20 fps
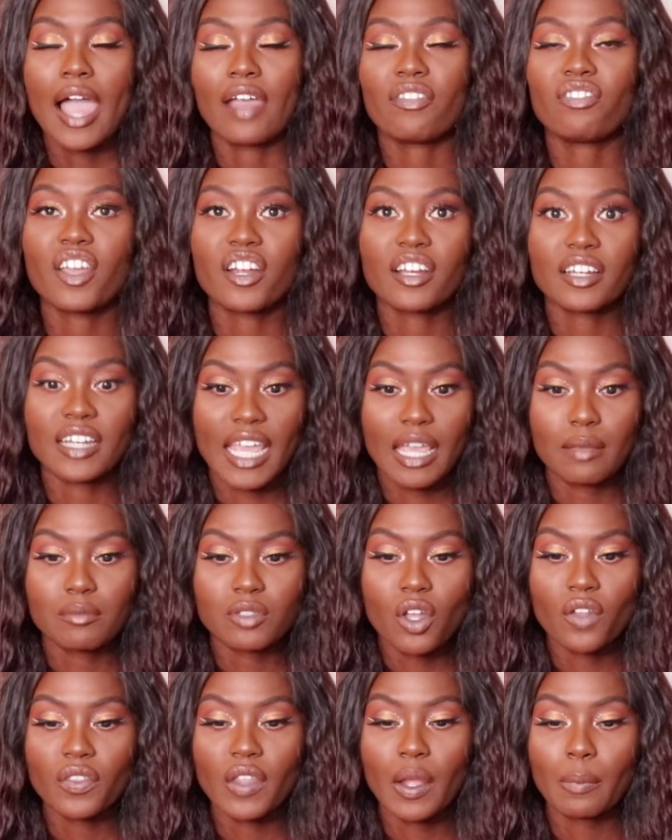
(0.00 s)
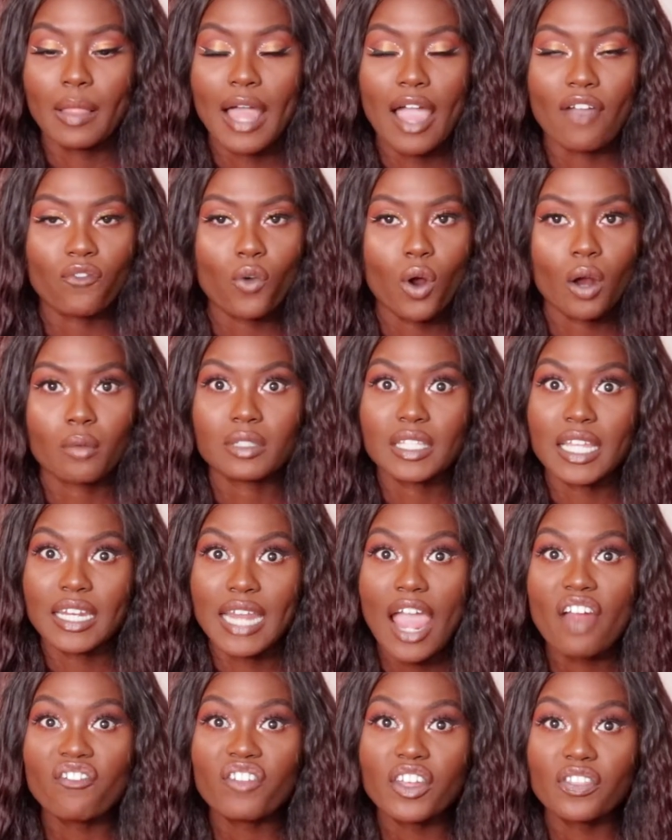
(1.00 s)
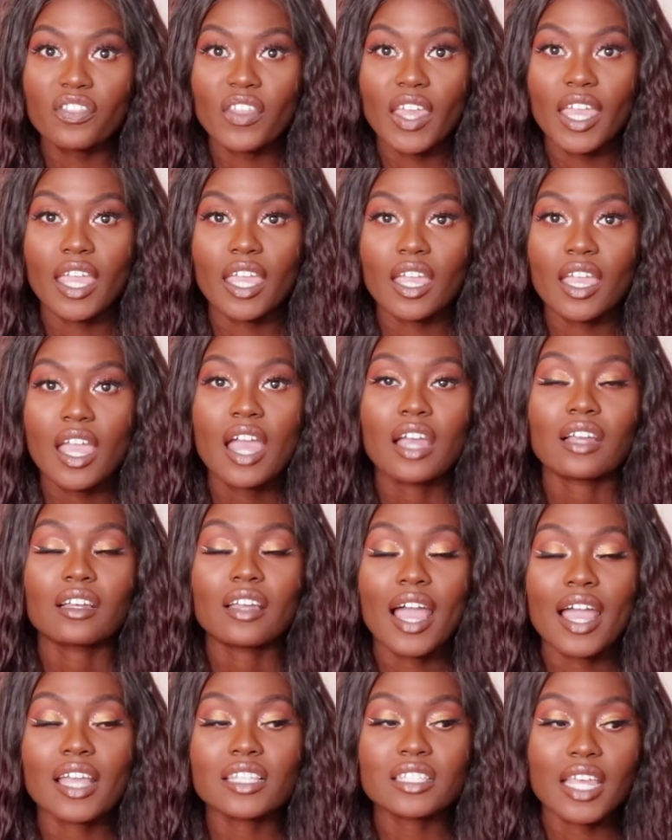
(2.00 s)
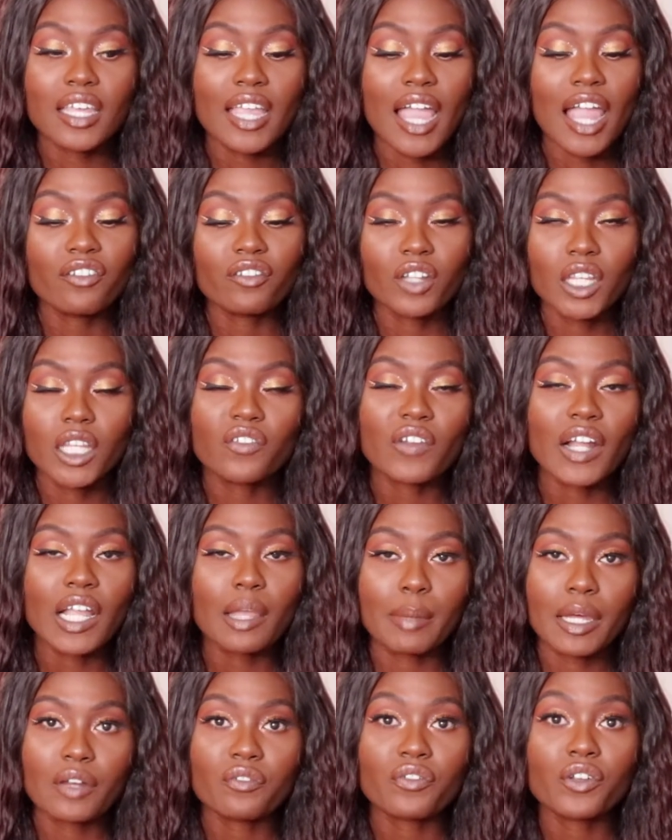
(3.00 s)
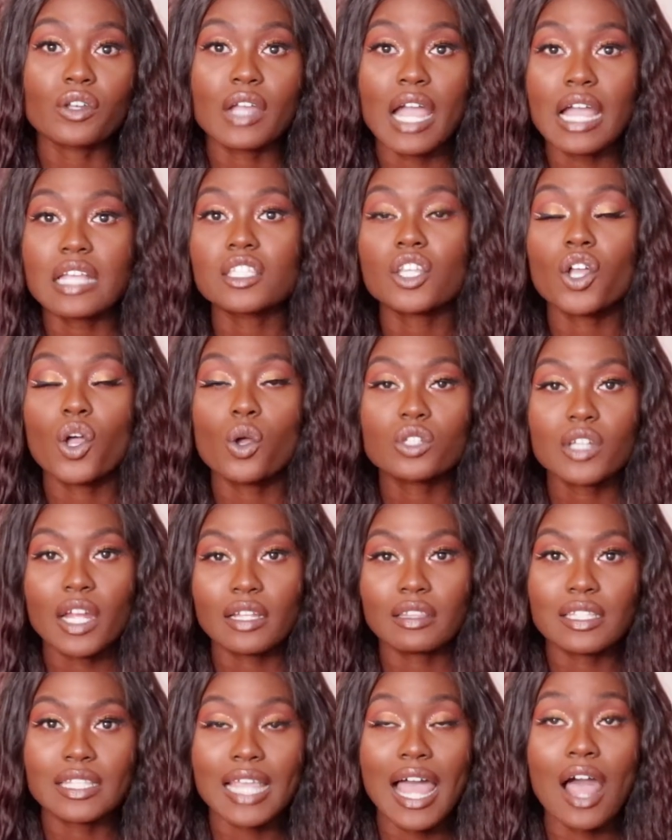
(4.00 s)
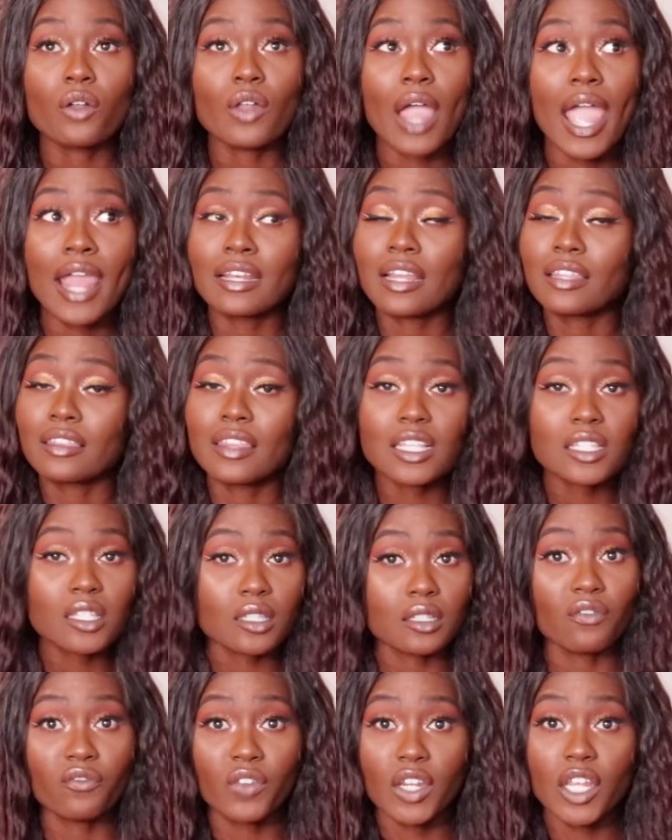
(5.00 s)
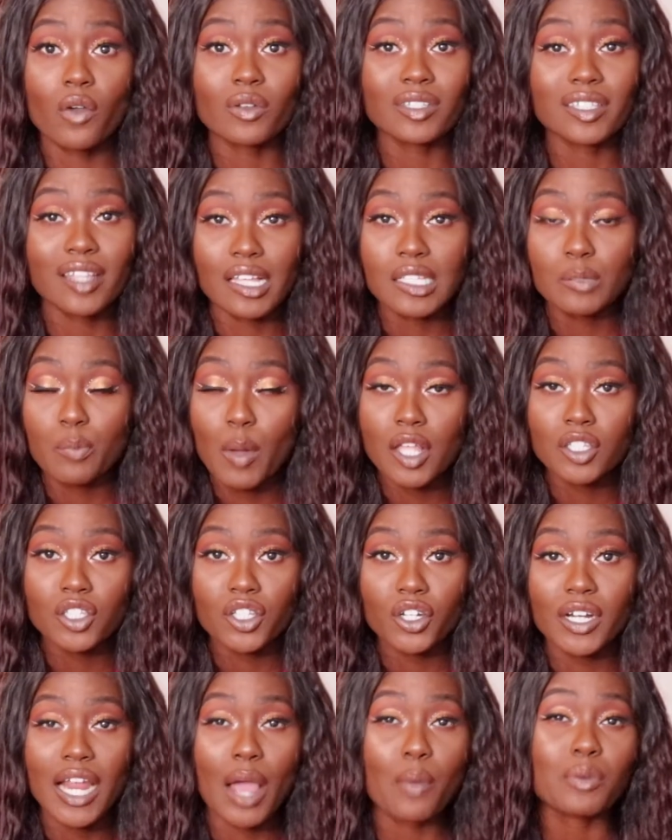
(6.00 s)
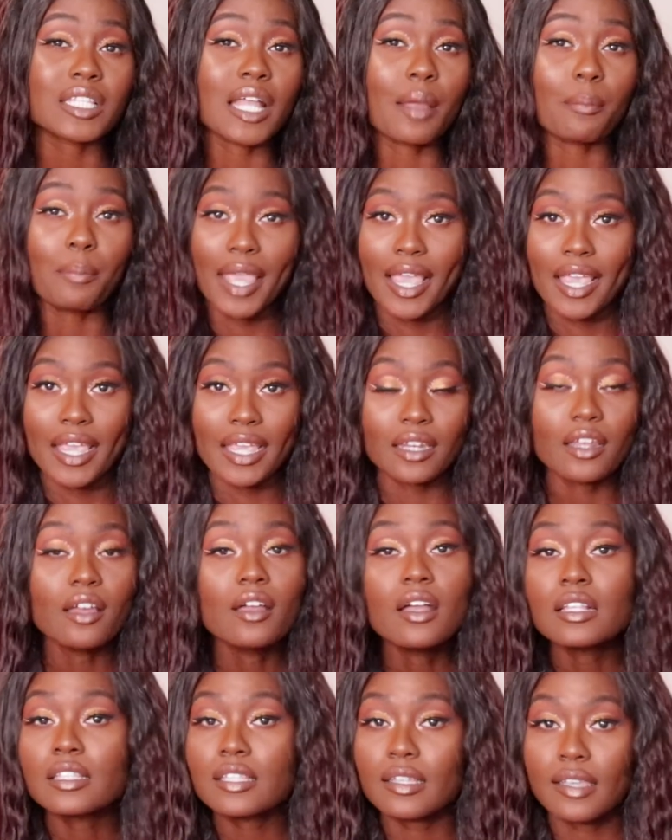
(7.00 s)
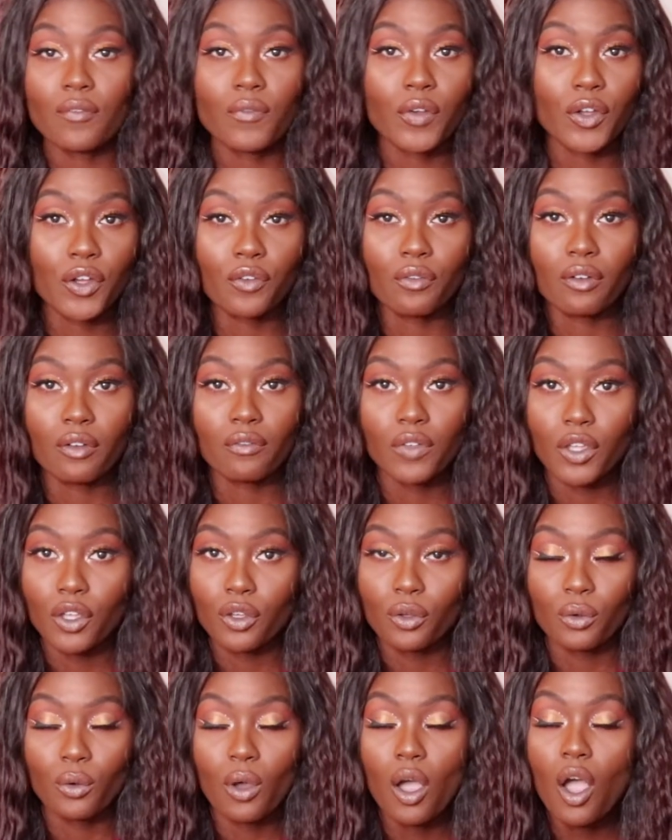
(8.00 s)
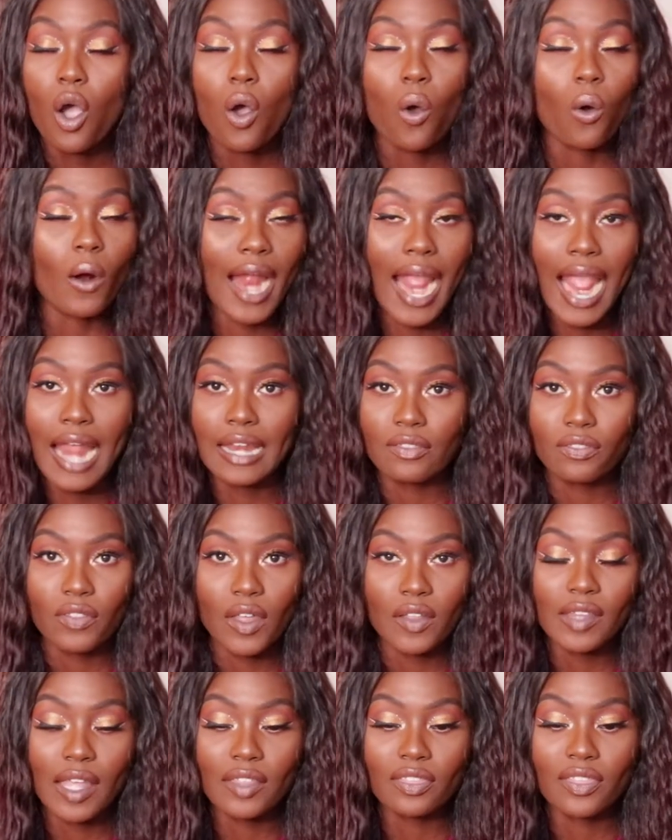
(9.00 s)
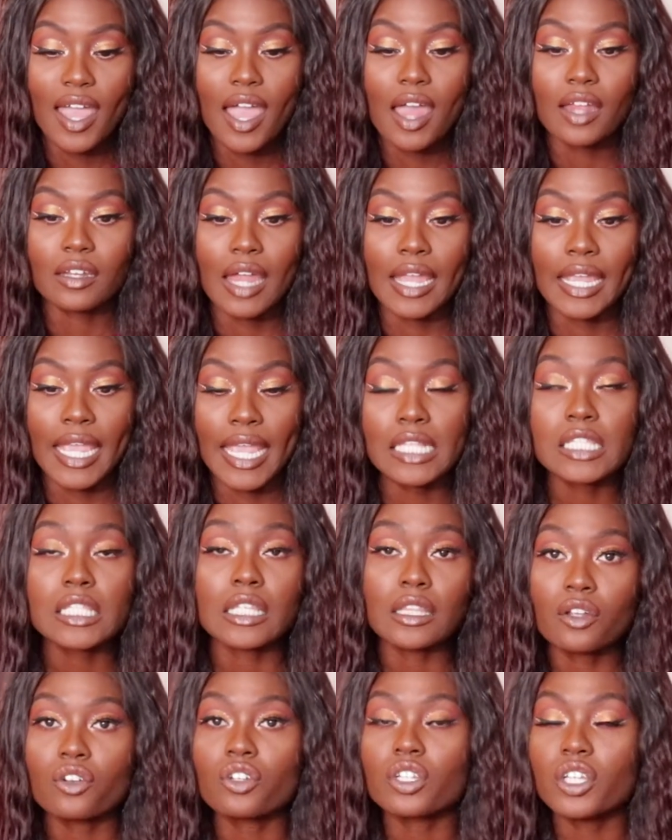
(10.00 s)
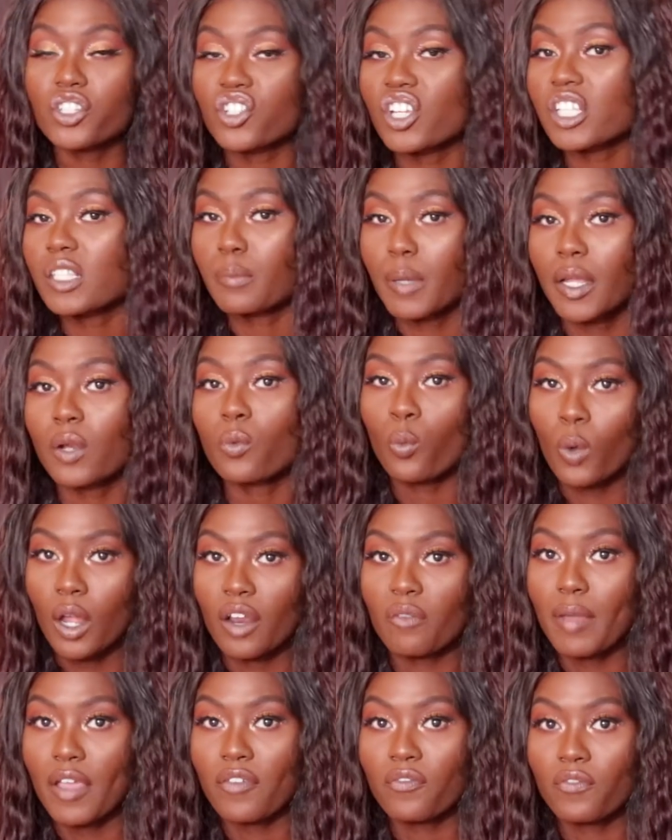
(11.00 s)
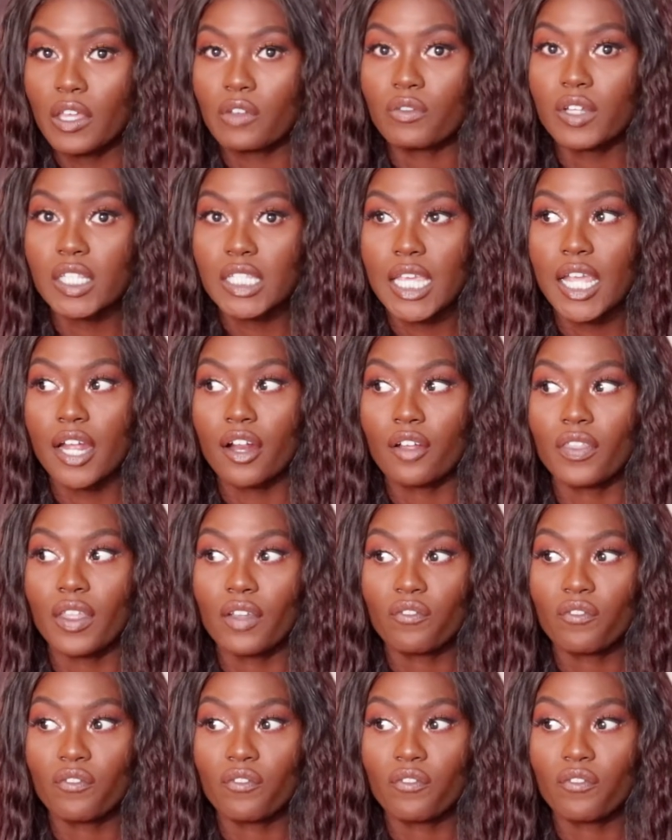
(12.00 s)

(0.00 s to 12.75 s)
their names on their platforms and everything. Guys, like, I really recommend for you guys to go check this out. And this video is not sponsored. I was not paid to give a good review or anything like that. Like, it's literally just been one of my favorite hair.